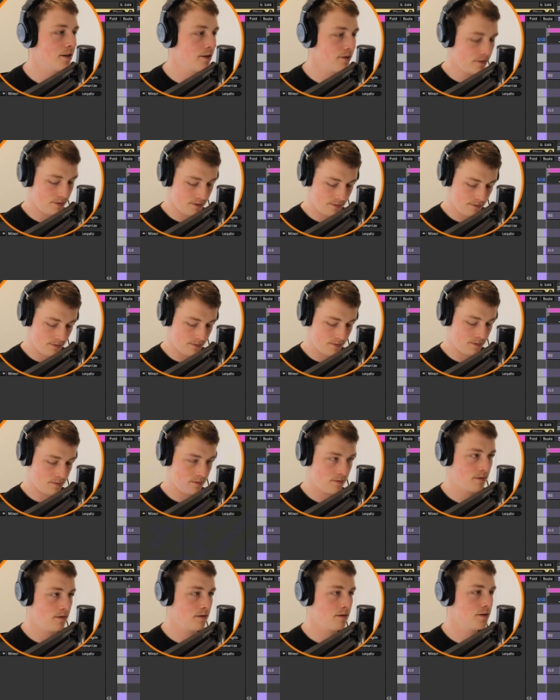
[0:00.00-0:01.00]
note,
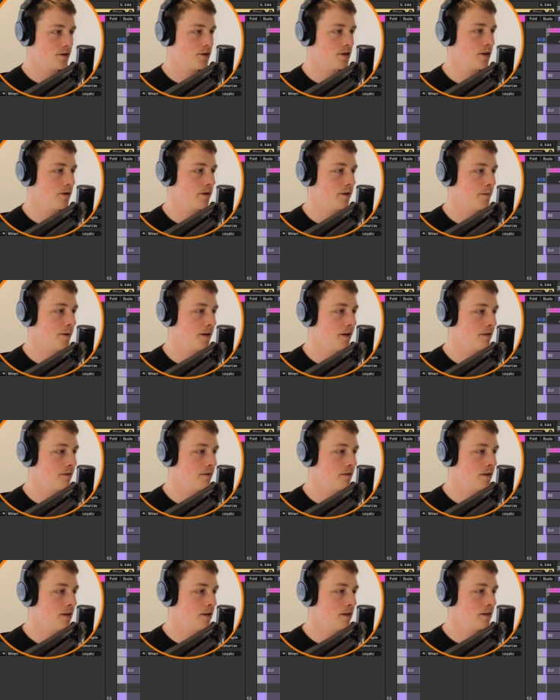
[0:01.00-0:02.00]
see what I mean?
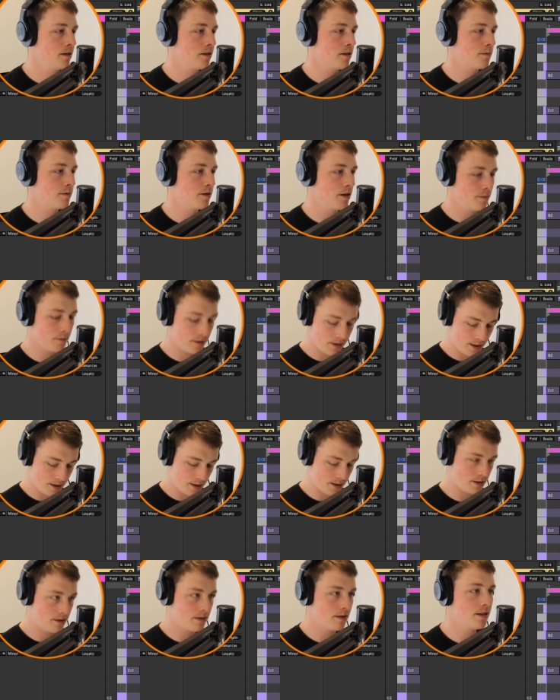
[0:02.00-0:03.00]
Sometimes
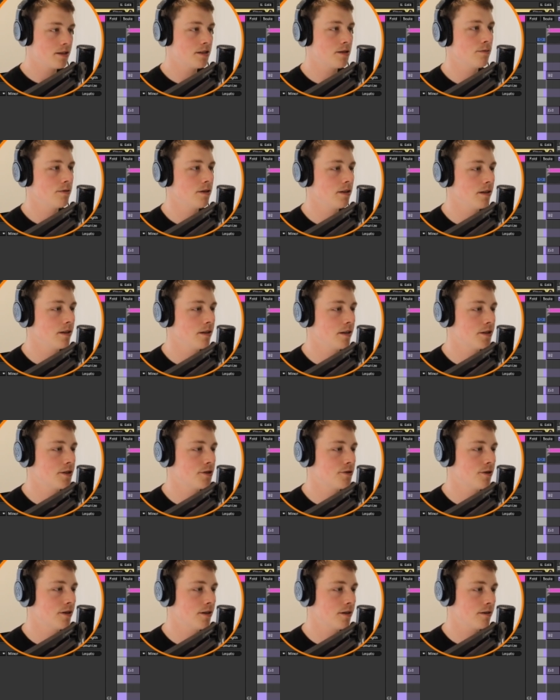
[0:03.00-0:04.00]
this is a really nice
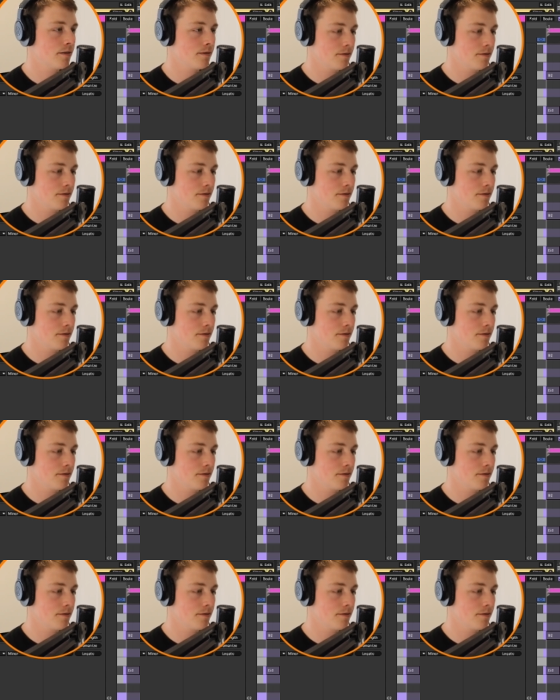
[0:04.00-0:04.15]
trick.